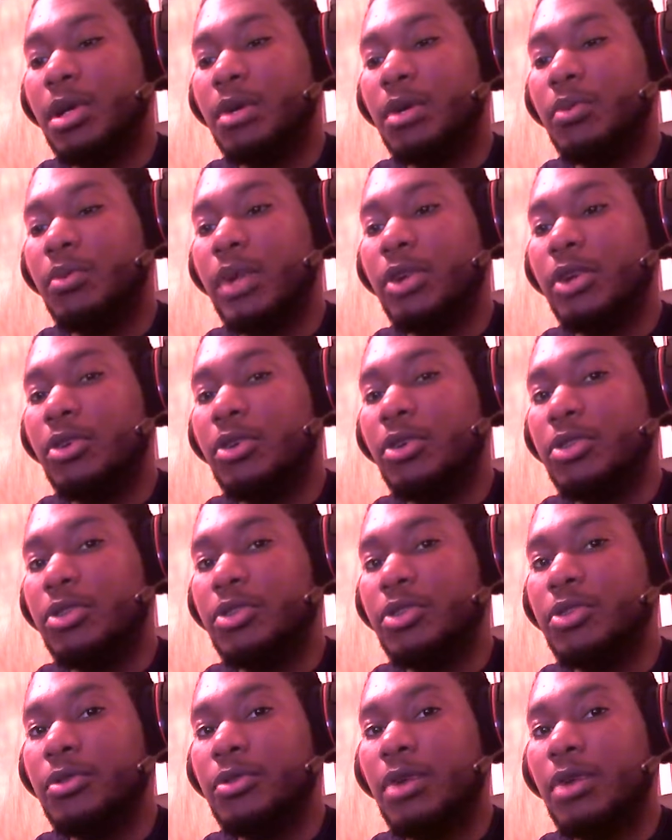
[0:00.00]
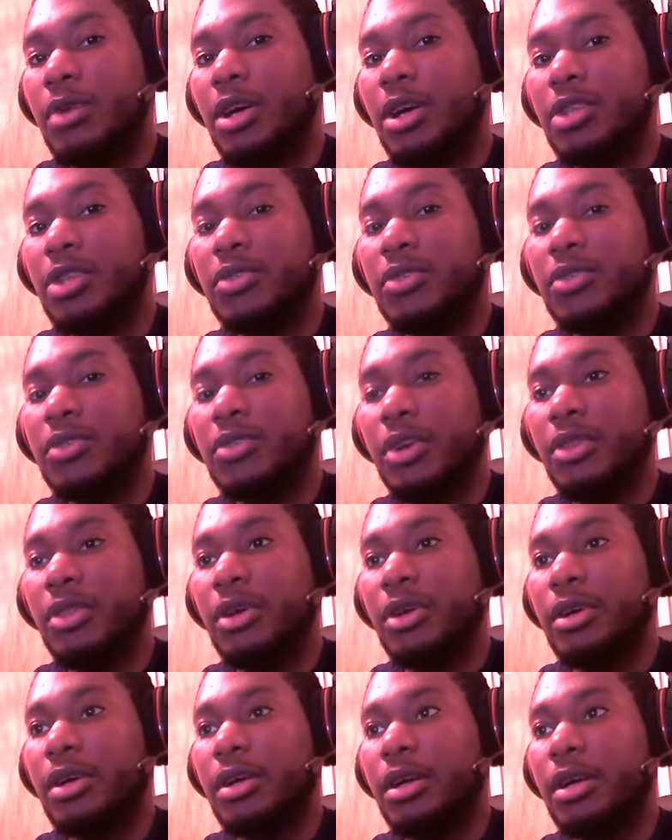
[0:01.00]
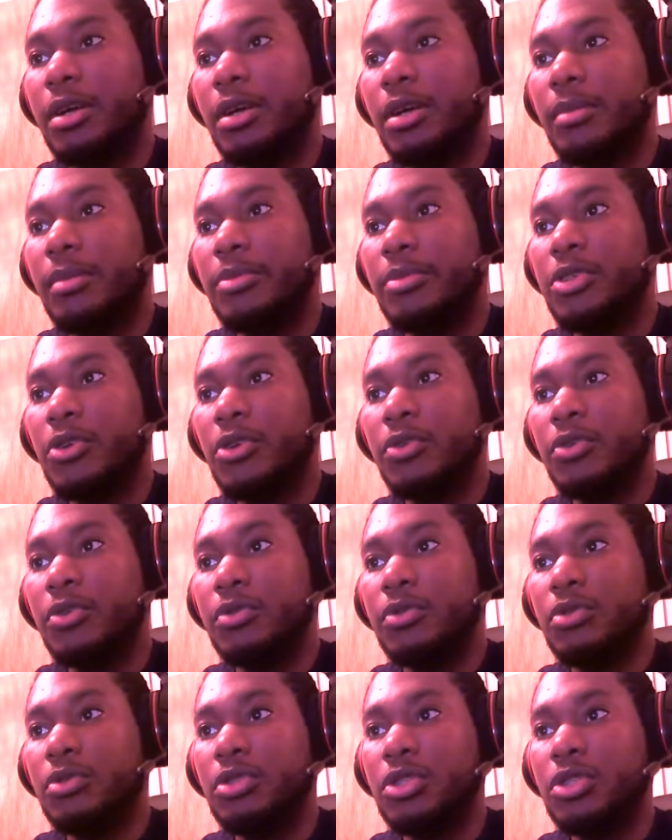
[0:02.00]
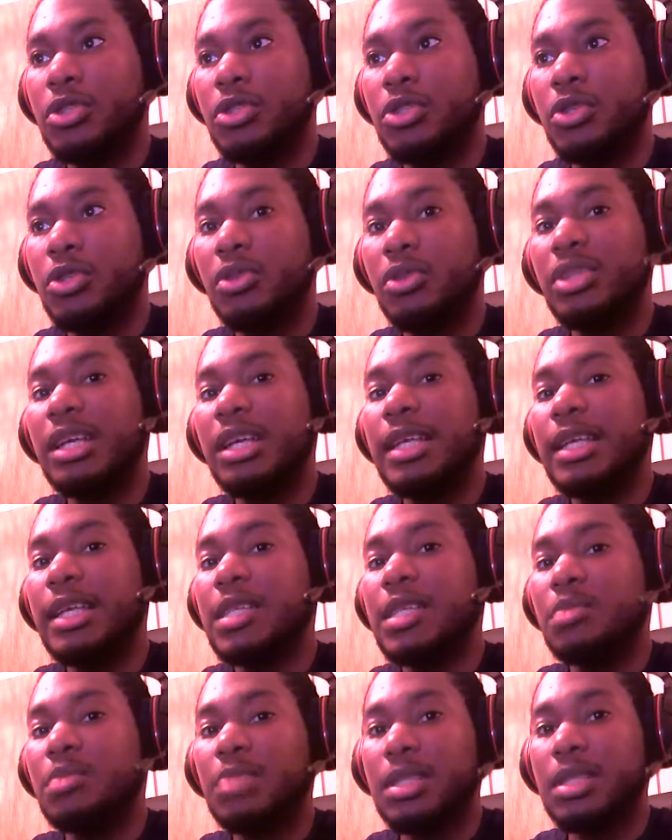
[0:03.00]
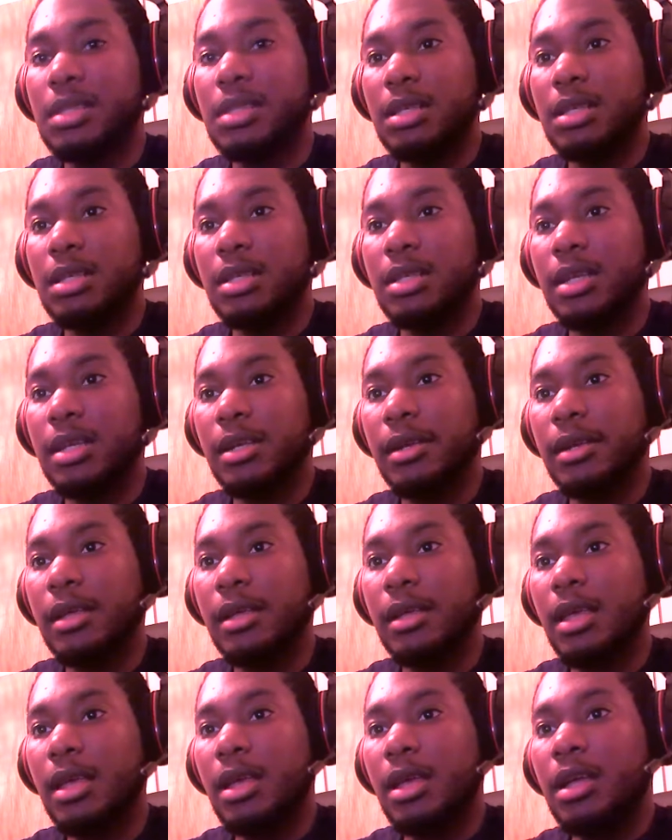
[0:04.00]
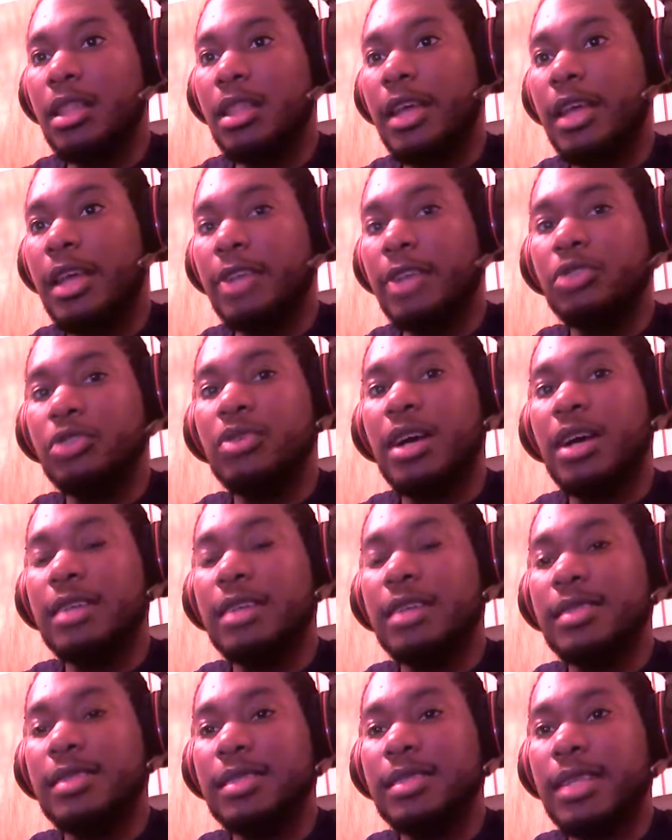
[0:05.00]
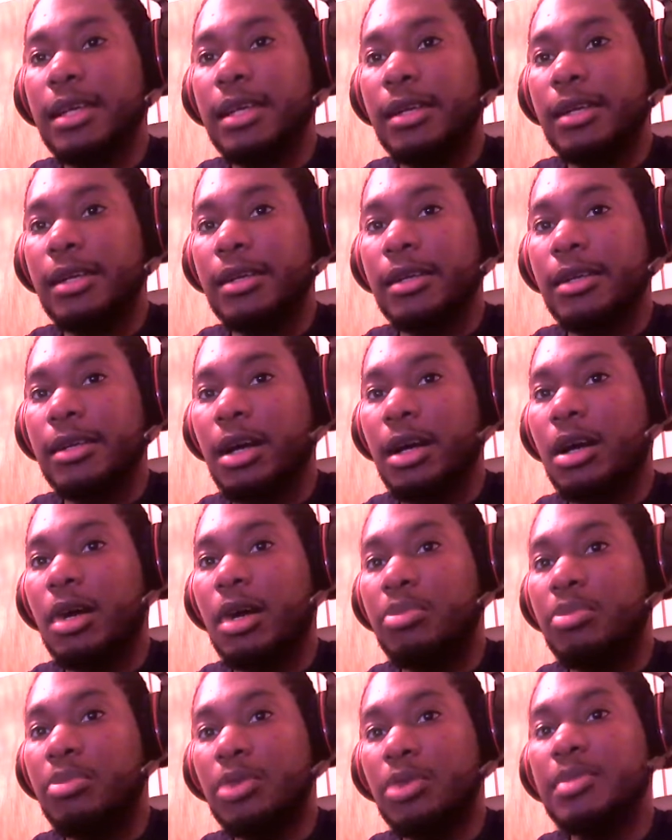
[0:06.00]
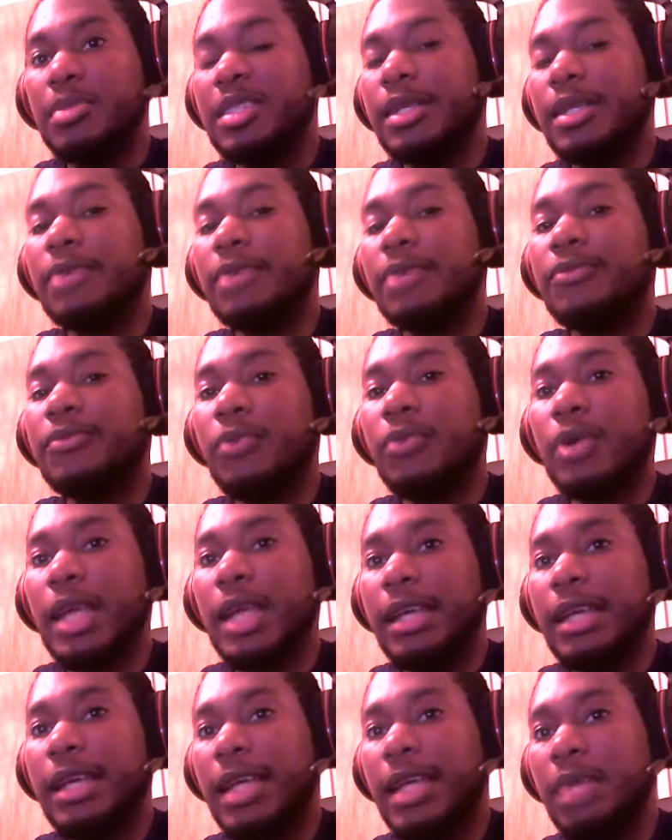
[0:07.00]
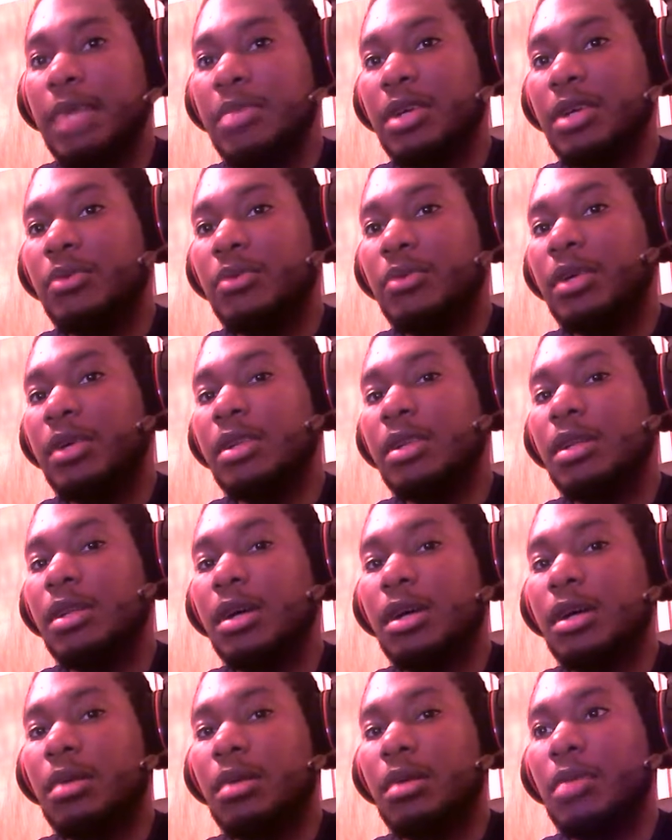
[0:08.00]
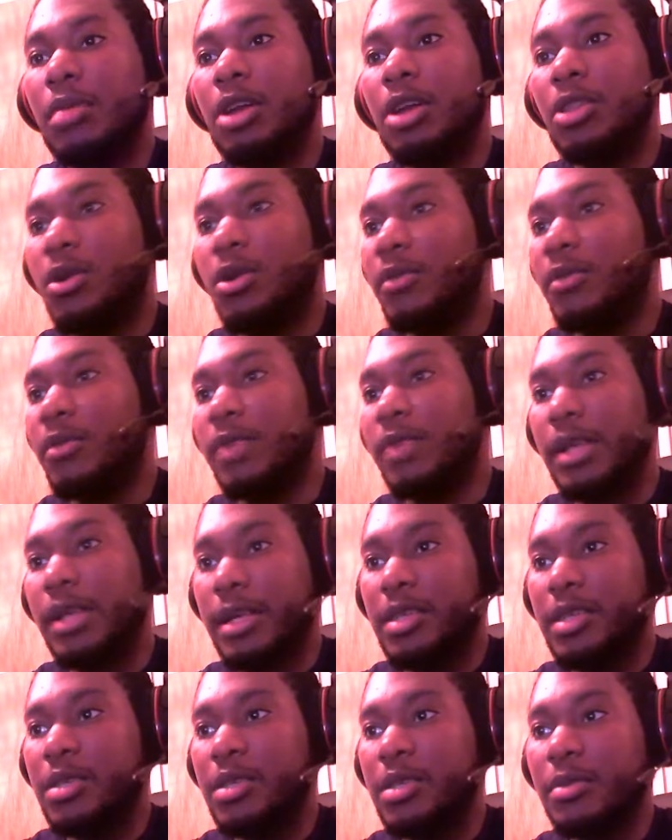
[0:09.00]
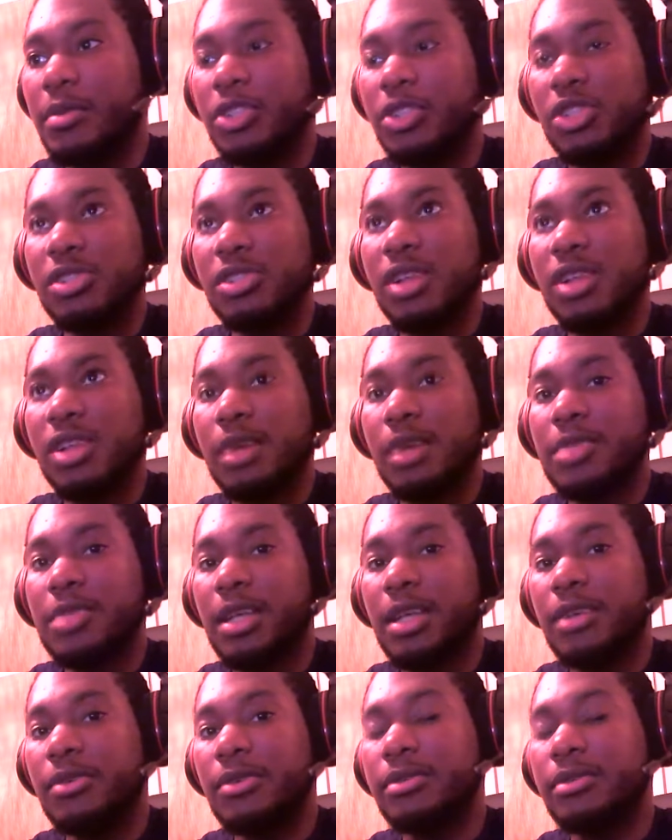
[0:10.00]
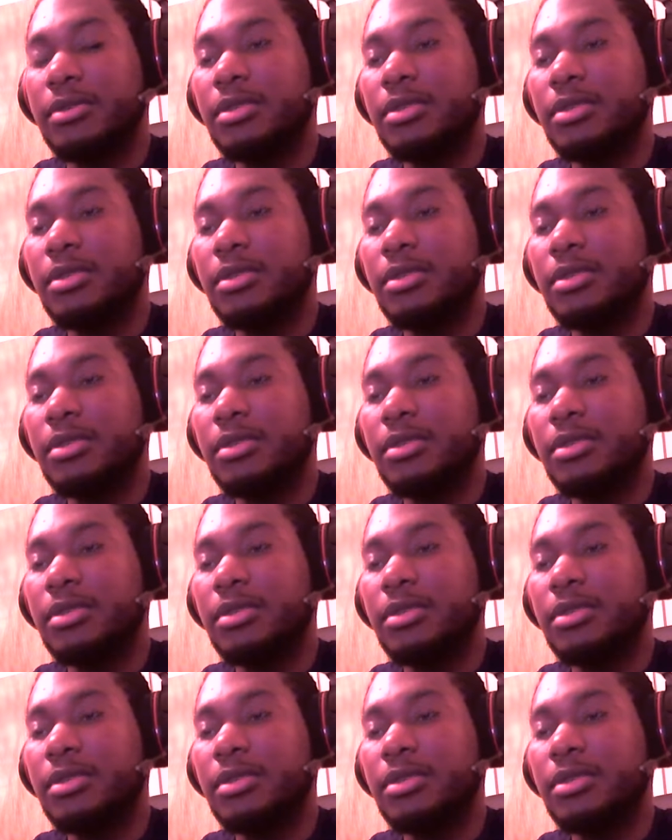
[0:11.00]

went on to ask further, so do you think it's misleading that you guys are saying, are promising 4K gaming when a lot of it is just upscaled?